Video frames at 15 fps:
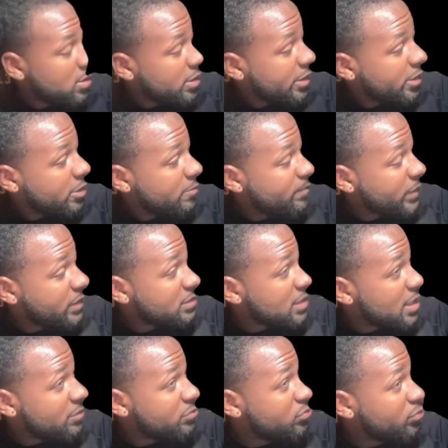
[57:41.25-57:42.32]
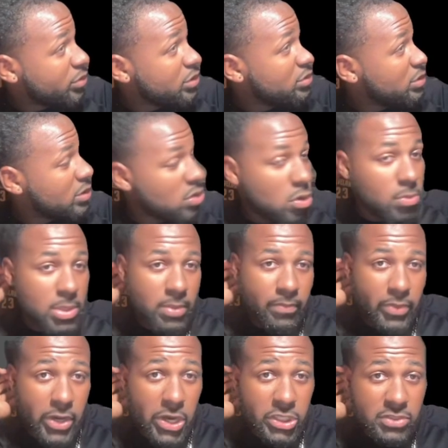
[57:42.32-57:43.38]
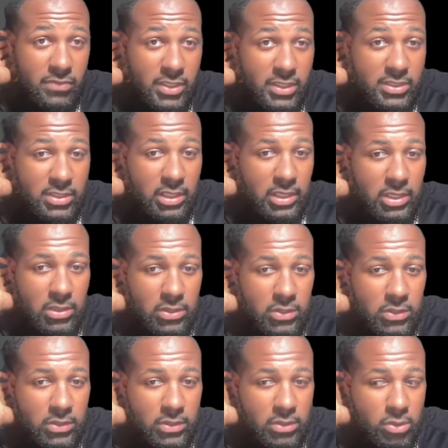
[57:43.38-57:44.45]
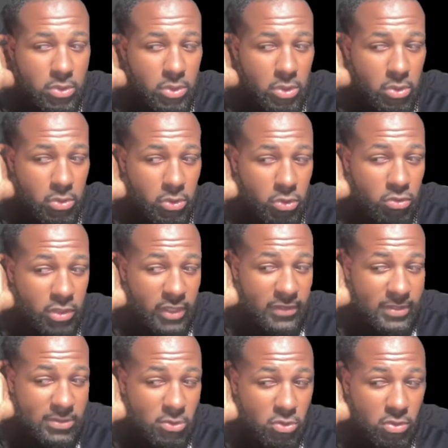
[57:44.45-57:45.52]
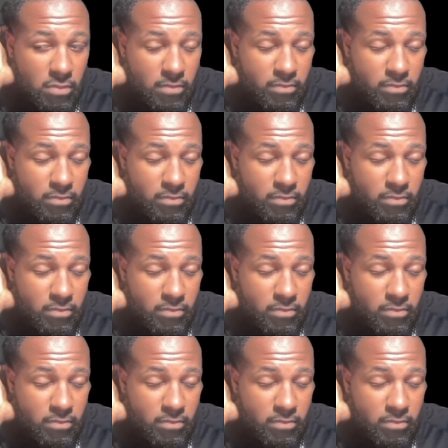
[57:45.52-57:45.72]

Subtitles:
Like I said, I was originally going with the Bucks because I think they're